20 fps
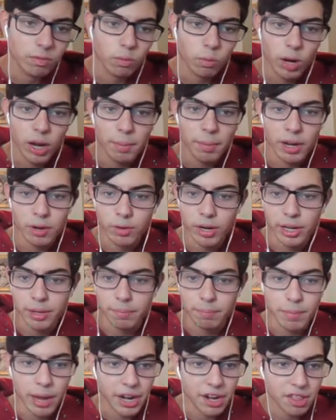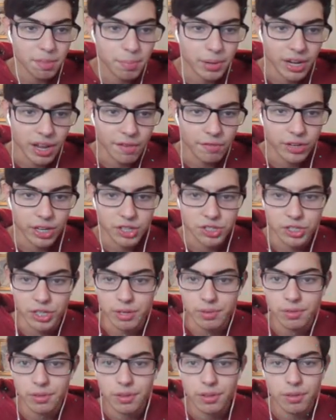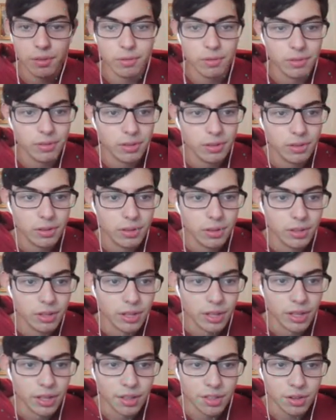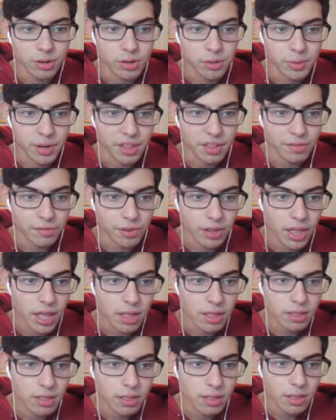Why am I running minus the def nature? Is there a reason for that?